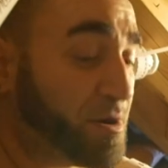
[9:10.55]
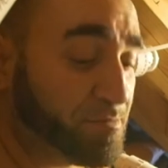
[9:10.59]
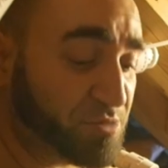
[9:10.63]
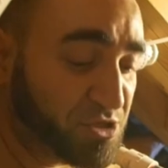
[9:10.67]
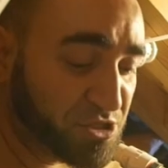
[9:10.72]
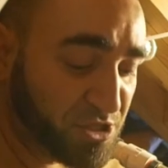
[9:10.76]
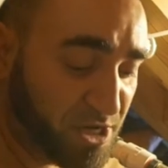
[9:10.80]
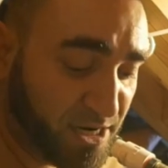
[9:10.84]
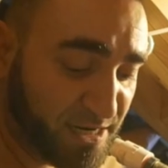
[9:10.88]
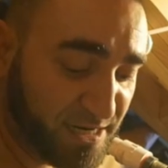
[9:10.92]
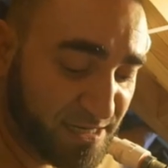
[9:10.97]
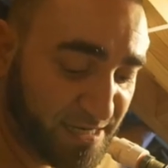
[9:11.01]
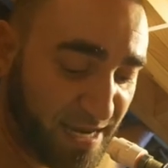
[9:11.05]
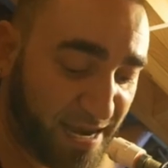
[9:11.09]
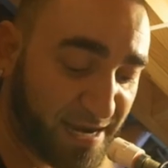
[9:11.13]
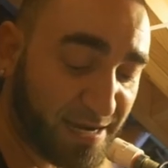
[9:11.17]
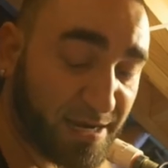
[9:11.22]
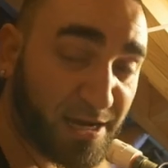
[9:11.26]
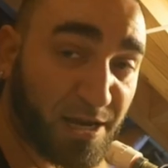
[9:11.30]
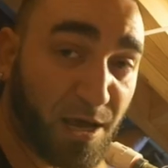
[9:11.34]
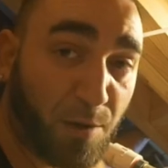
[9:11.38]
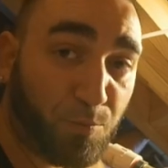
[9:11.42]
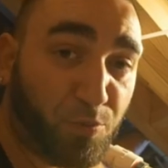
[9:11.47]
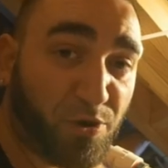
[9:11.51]
I'm just going to tighten
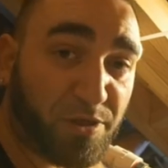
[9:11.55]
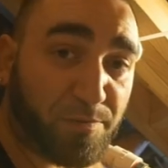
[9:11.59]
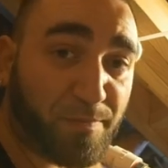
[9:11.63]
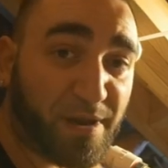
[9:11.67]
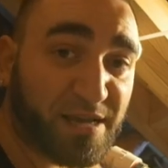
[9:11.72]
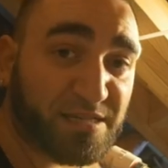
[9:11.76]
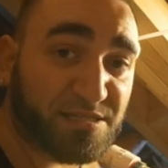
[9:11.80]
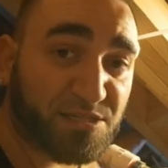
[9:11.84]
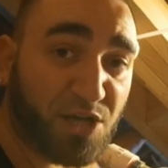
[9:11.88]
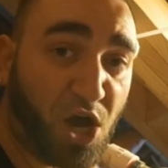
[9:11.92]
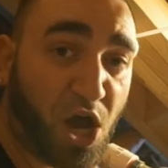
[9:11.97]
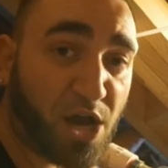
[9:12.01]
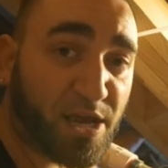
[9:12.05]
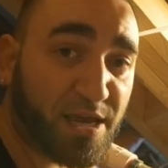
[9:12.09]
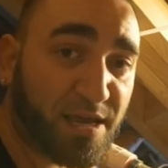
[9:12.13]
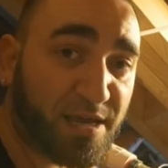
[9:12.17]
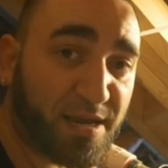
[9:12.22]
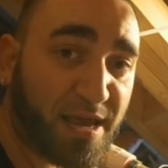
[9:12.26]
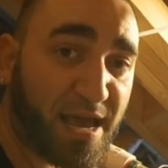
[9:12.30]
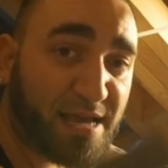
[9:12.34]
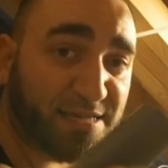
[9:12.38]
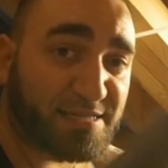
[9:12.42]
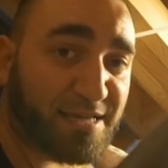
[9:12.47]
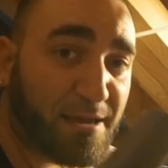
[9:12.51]
it up with my socket
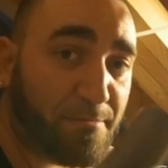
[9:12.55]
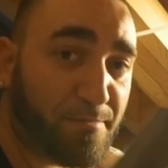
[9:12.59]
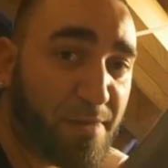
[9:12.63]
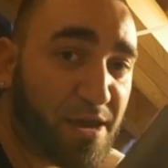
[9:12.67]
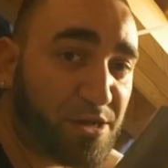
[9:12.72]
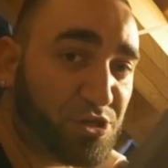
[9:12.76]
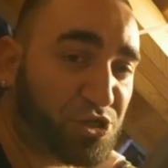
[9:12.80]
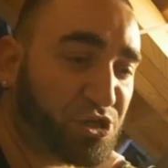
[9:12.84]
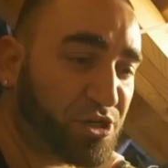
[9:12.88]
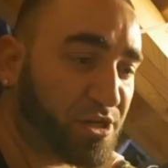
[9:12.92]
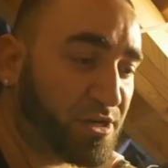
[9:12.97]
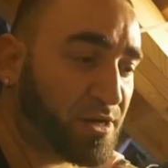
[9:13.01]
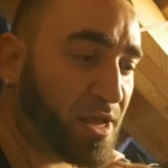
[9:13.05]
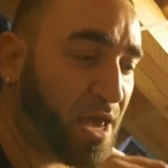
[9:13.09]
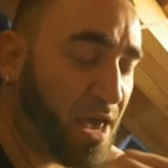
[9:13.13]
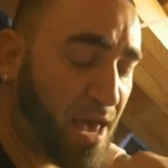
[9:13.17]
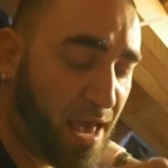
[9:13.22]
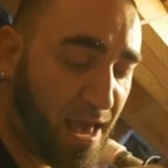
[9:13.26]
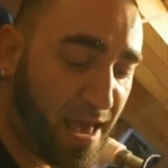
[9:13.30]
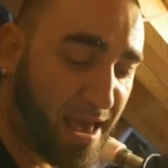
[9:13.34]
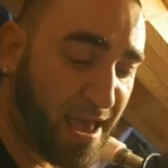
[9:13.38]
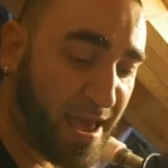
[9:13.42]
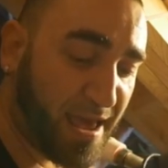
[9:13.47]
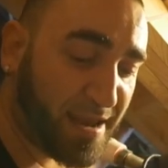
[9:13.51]
as I mentioned
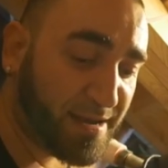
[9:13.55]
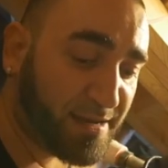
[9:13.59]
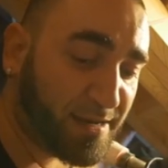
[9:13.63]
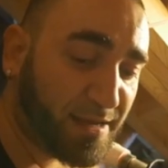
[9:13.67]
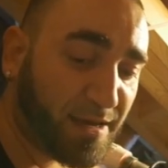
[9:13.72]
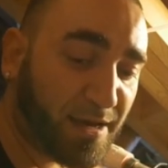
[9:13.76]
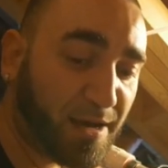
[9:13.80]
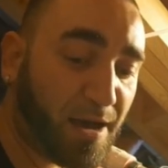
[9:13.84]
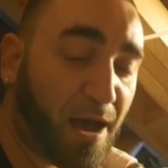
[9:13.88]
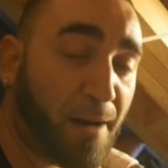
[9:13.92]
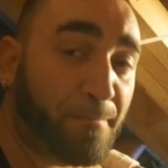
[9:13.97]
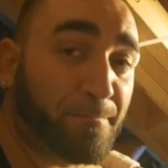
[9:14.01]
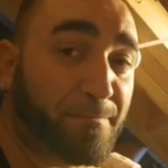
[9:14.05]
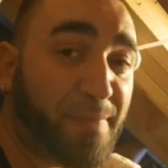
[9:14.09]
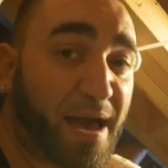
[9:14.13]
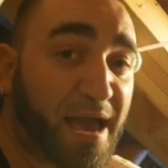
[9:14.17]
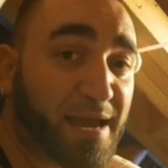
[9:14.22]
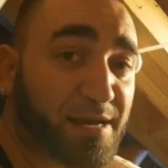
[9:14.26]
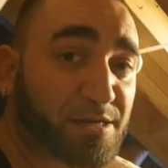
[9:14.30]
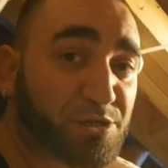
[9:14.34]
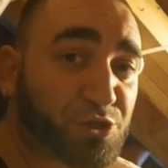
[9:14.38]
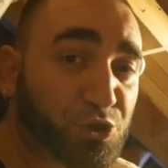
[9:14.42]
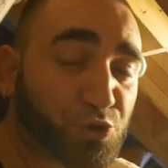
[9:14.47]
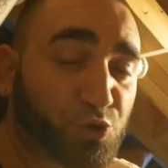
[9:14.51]
and uh, I'm
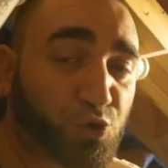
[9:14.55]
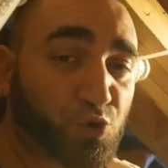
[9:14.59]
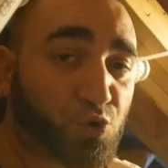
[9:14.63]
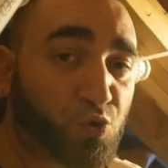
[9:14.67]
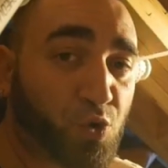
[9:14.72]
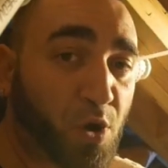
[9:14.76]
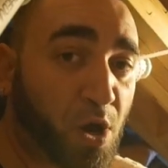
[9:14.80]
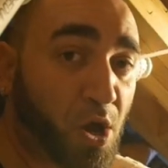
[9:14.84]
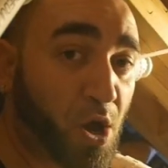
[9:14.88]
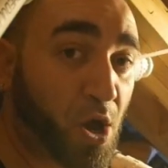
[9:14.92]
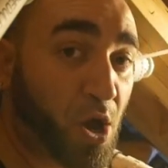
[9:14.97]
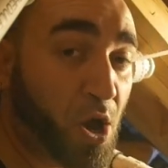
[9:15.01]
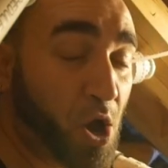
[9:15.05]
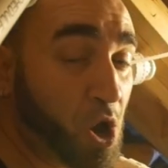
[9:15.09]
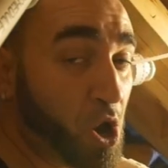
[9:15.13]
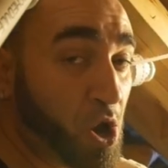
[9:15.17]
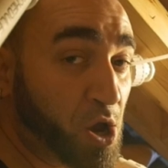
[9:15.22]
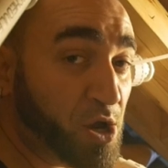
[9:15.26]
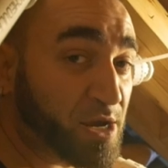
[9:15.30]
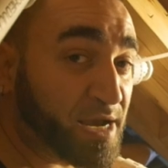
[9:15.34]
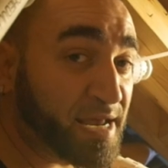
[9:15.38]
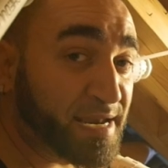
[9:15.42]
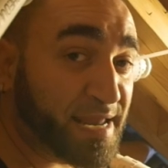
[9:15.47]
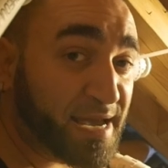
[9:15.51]
back to
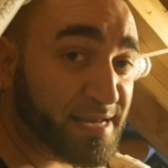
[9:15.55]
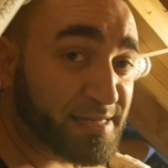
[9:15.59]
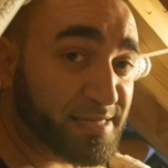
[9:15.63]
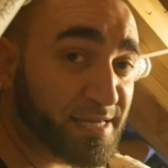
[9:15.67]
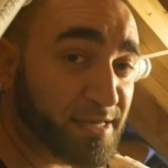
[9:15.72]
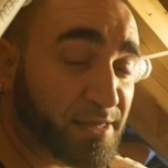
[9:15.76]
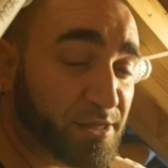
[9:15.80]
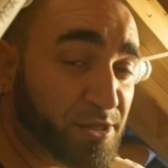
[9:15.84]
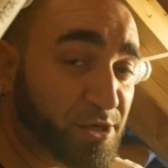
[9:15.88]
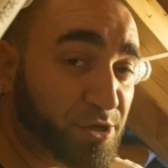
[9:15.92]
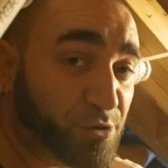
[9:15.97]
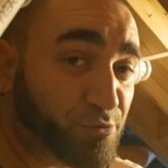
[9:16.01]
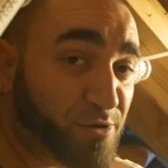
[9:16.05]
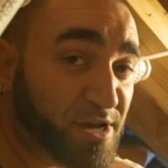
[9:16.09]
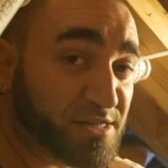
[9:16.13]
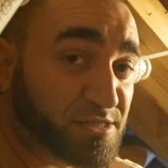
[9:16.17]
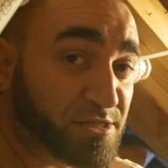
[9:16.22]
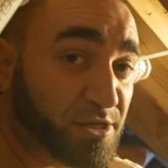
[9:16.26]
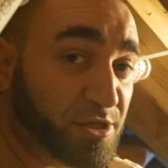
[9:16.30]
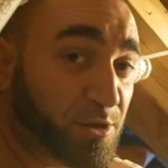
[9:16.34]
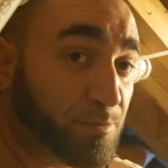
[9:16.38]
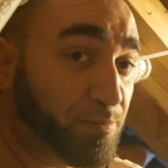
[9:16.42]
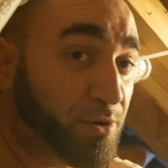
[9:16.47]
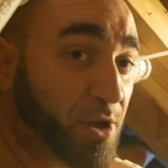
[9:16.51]
connecting the rest
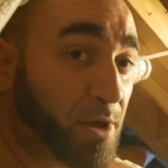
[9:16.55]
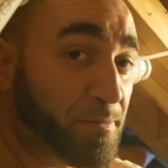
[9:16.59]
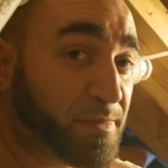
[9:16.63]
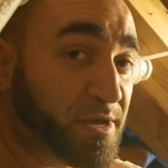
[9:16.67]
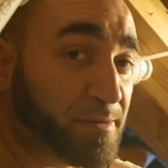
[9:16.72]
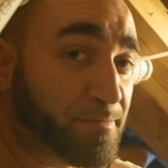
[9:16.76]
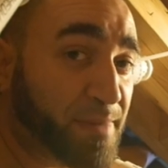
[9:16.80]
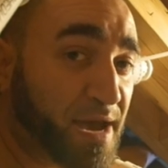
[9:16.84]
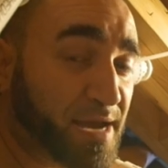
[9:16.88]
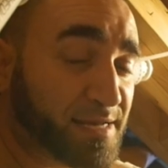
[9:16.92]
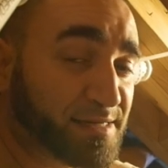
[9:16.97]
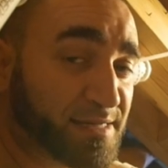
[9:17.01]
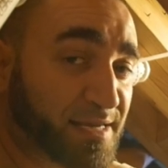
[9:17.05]
of the plumbing back